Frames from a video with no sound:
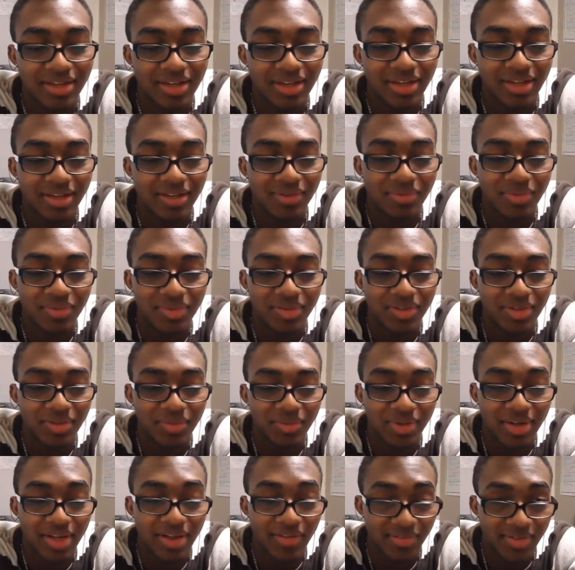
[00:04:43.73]
I really don't
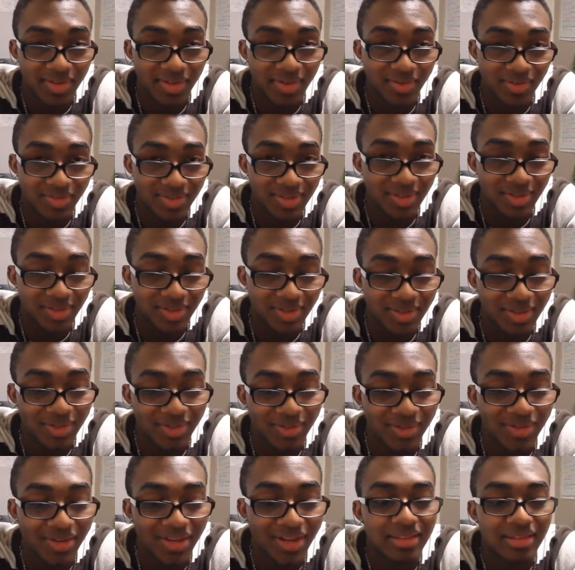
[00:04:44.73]
want to have to go until
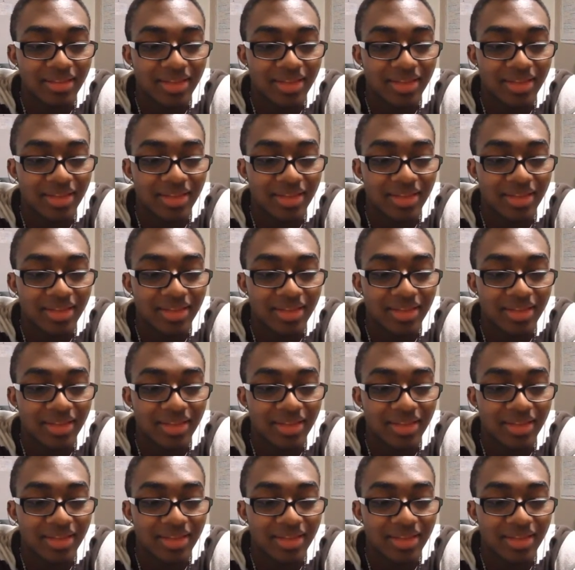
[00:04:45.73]
2.